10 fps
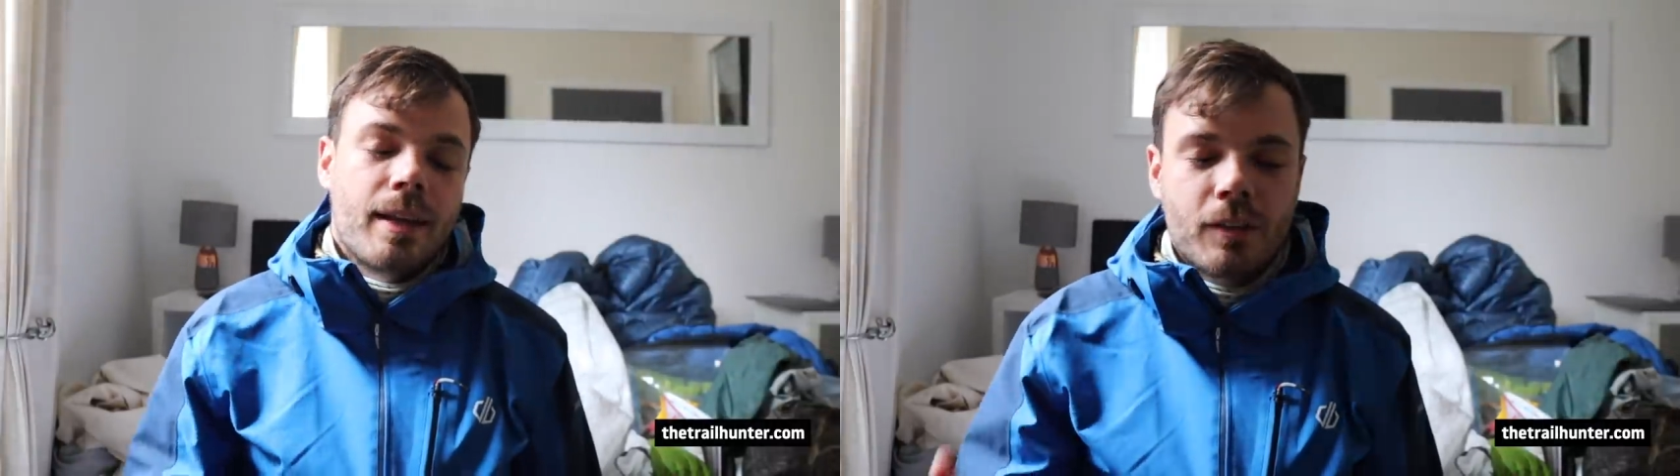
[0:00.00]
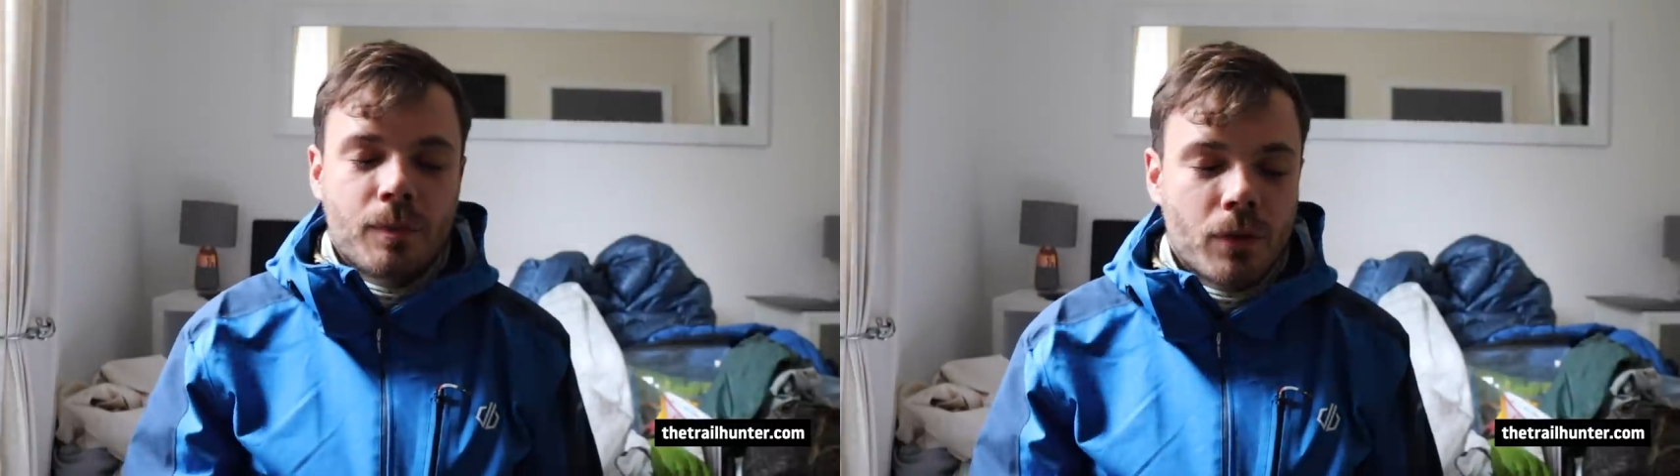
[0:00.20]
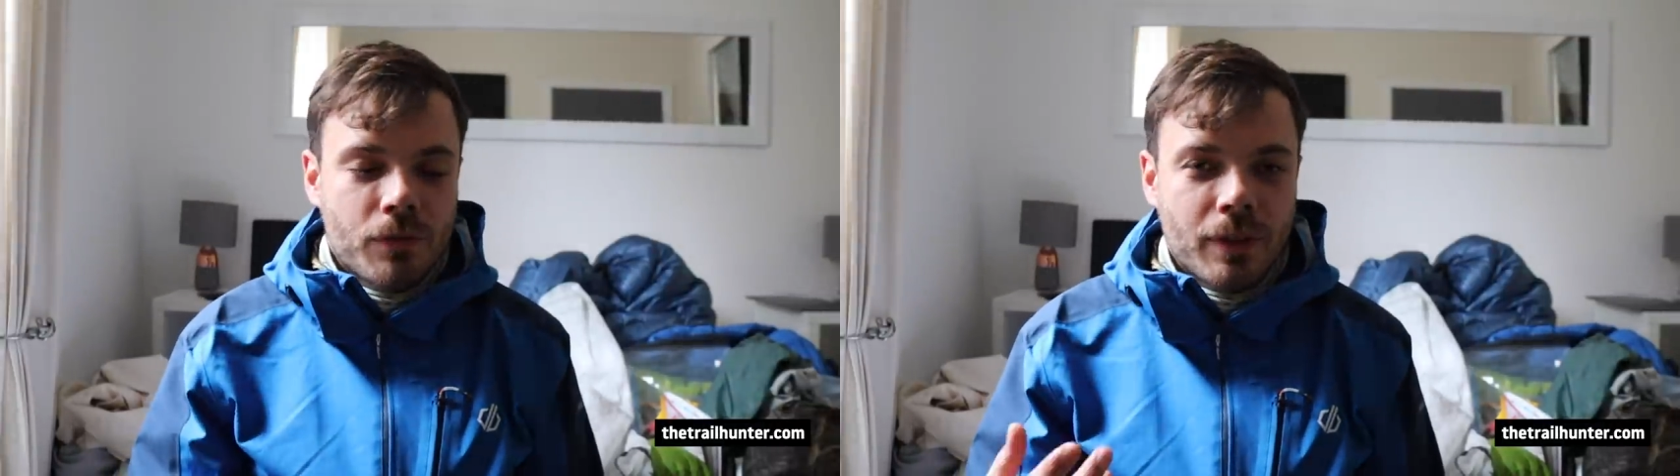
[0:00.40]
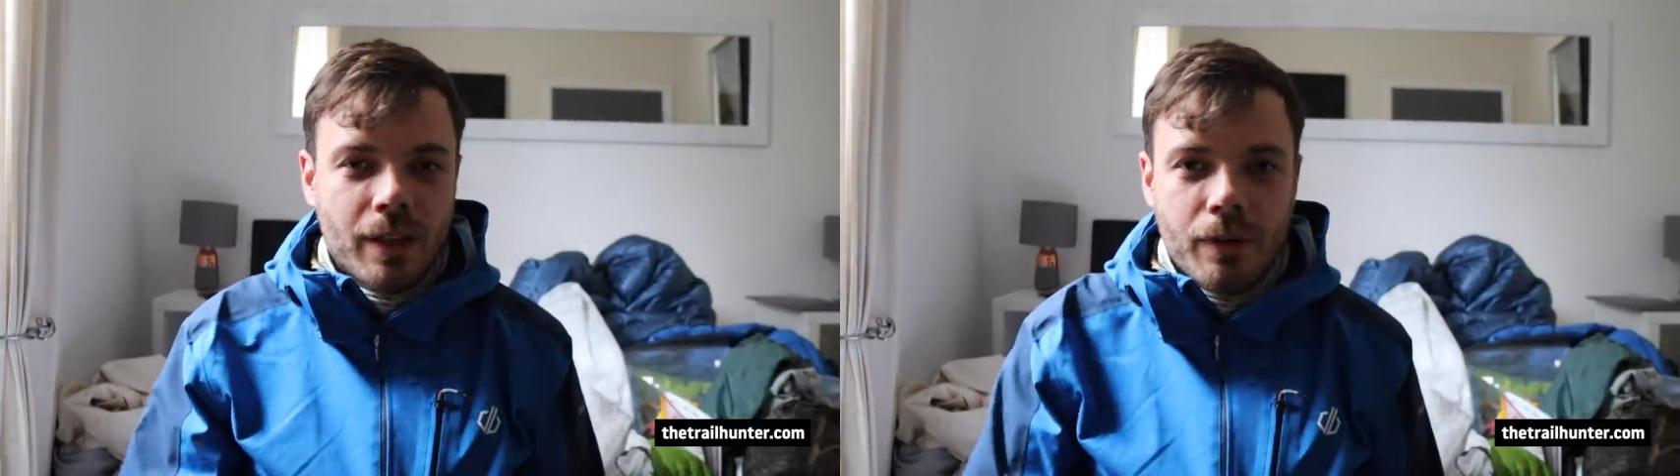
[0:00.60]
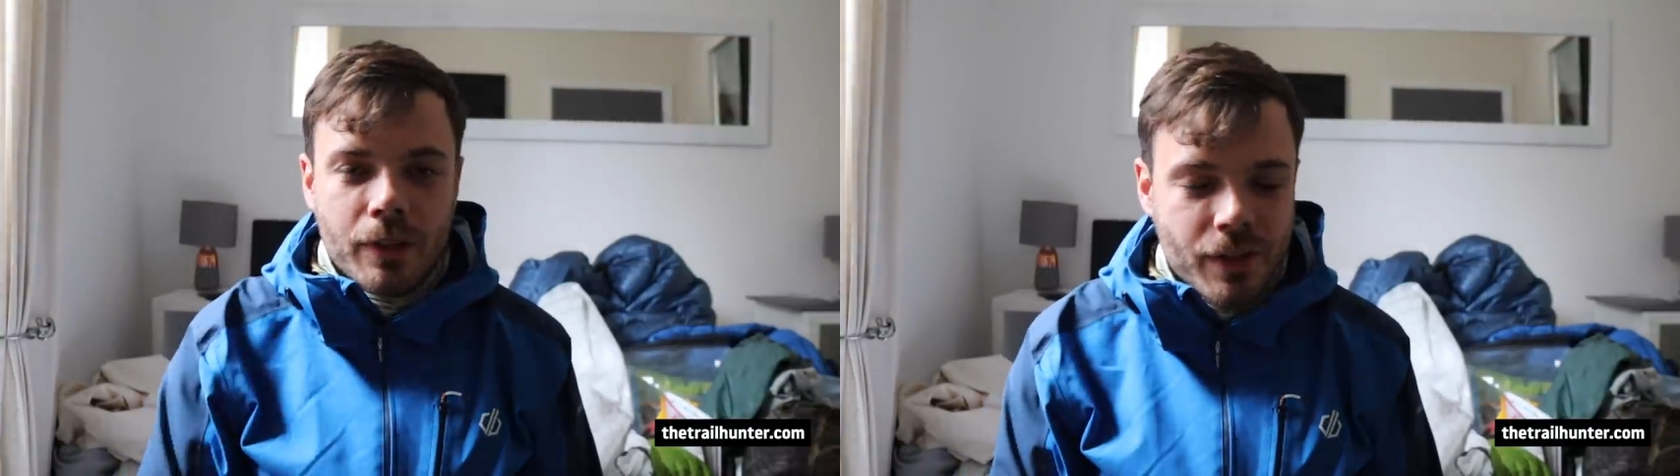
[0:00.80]
This is more for
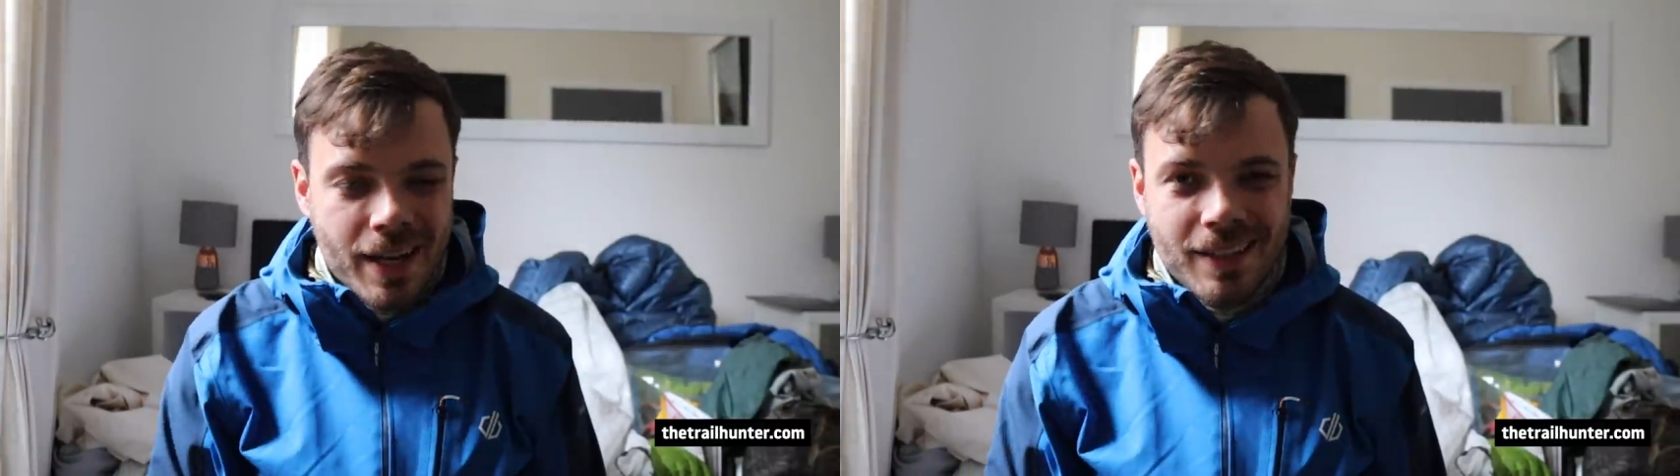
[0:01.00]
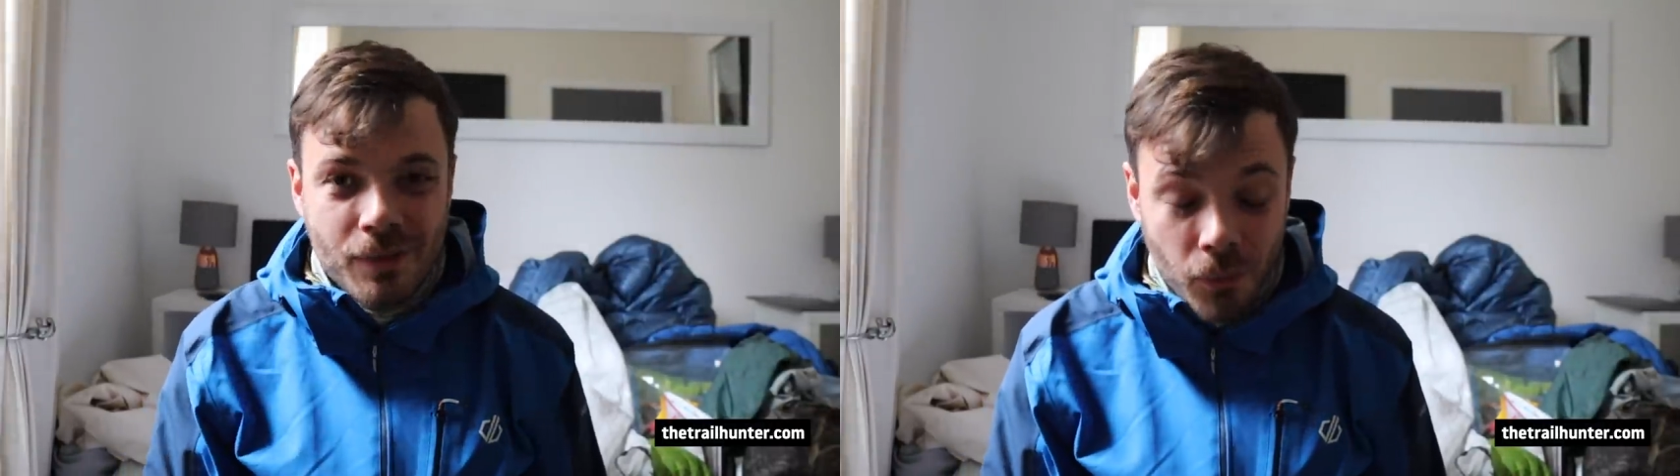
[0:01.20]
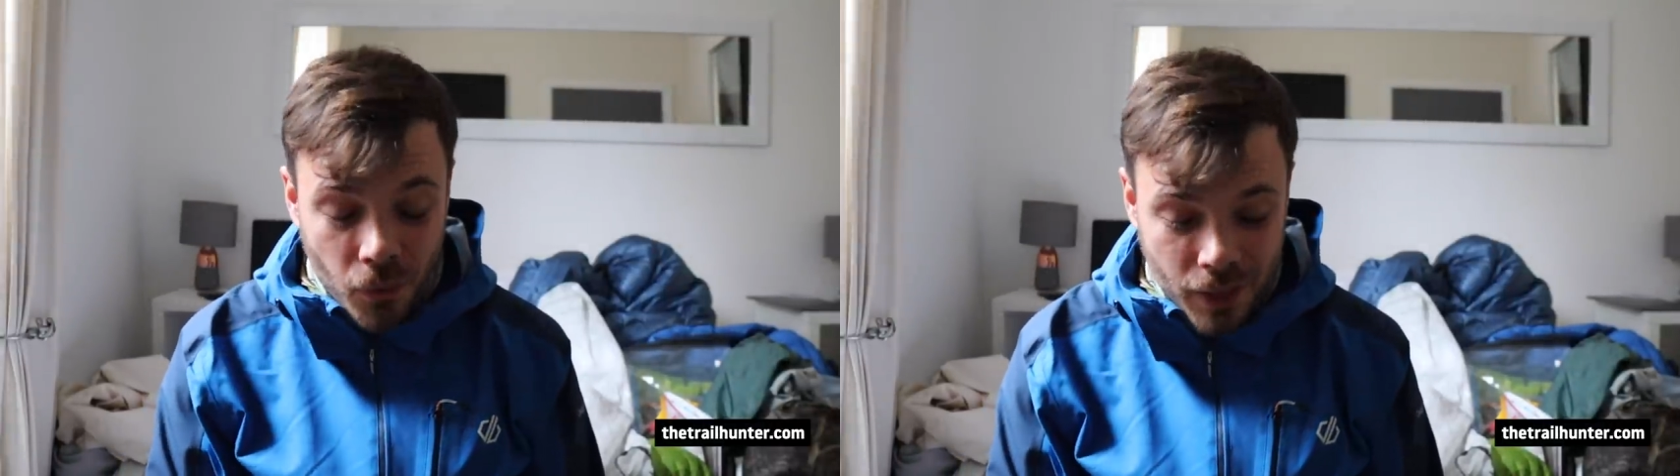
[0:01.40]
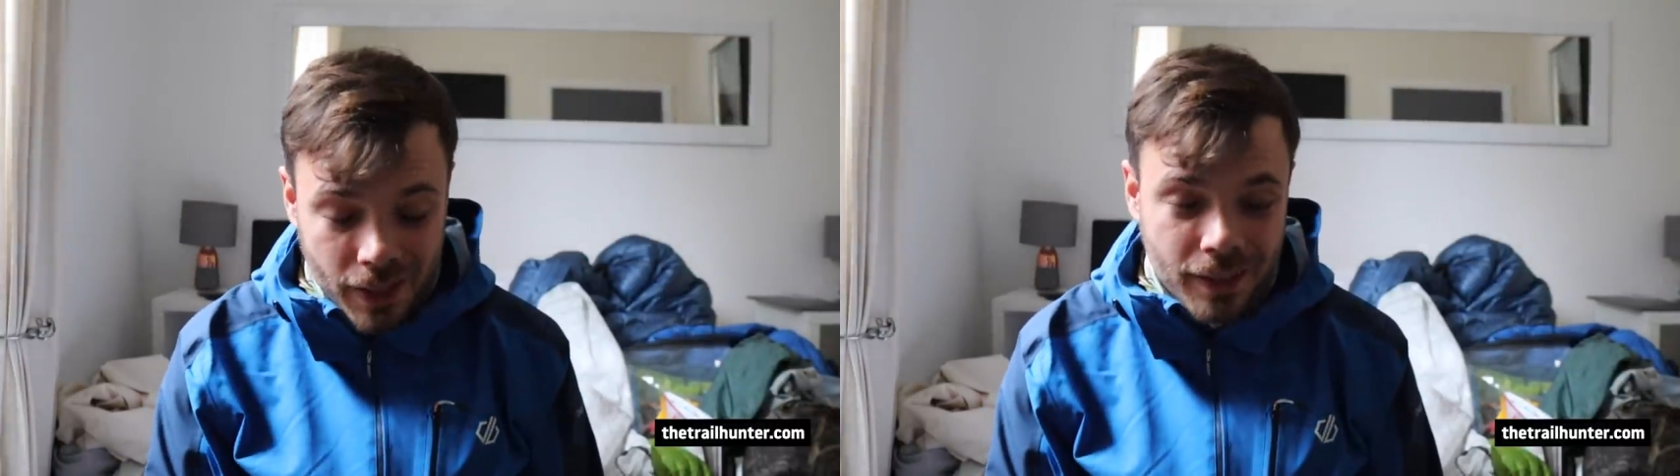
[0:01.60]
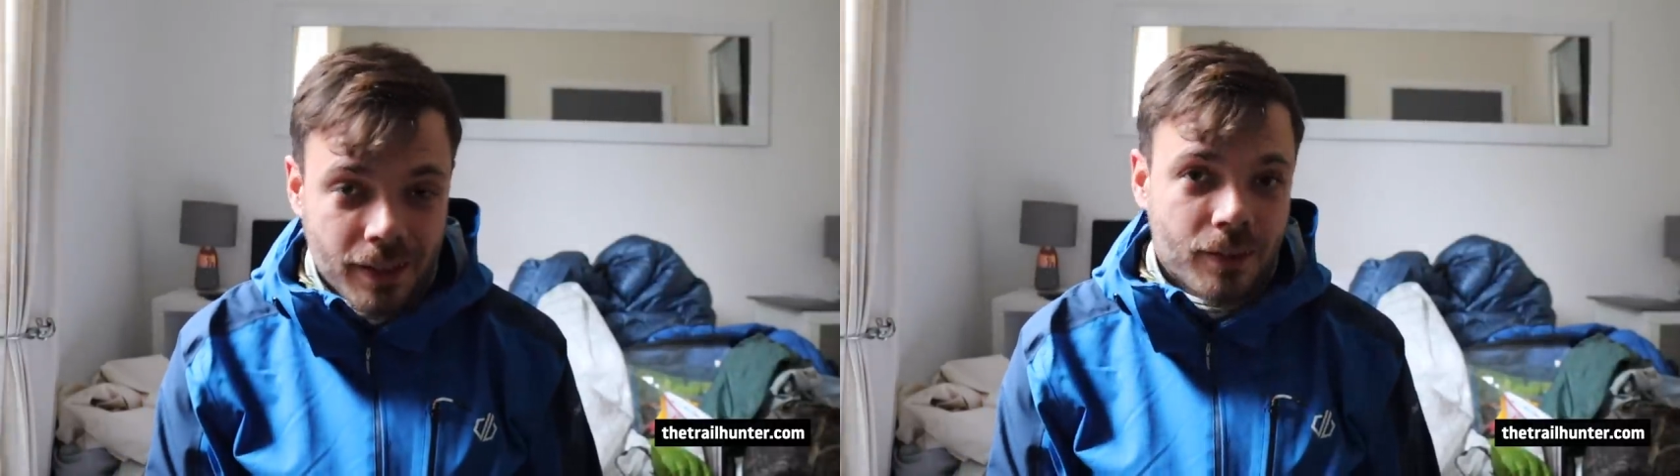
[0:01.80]
lower graded
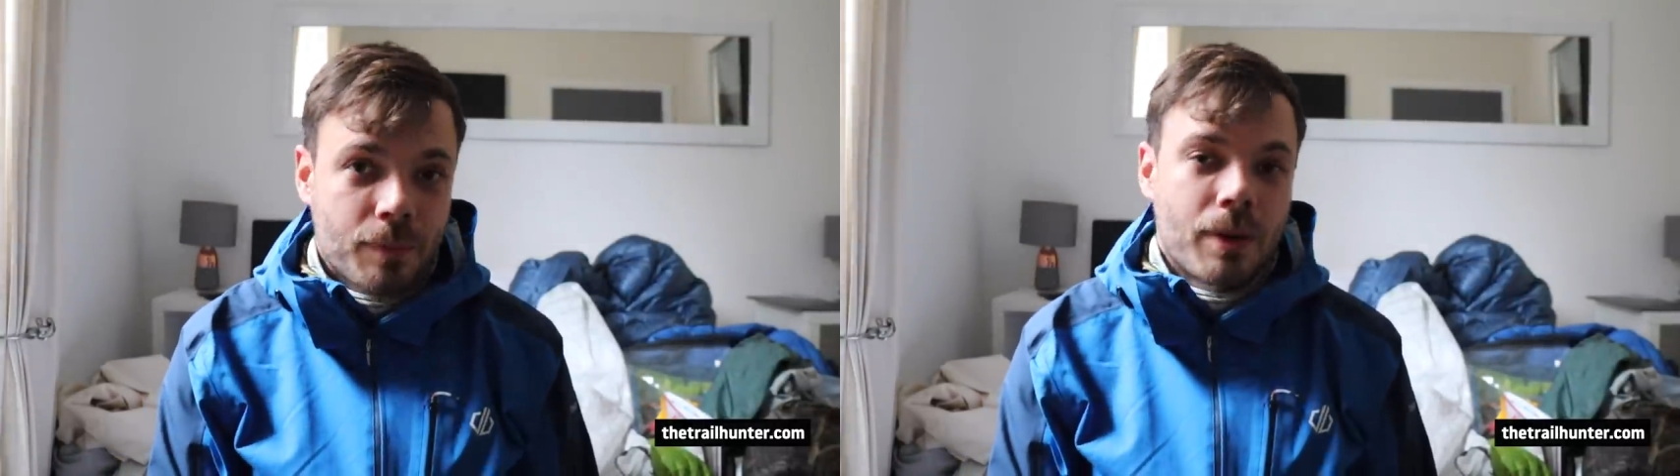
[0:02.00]
walking as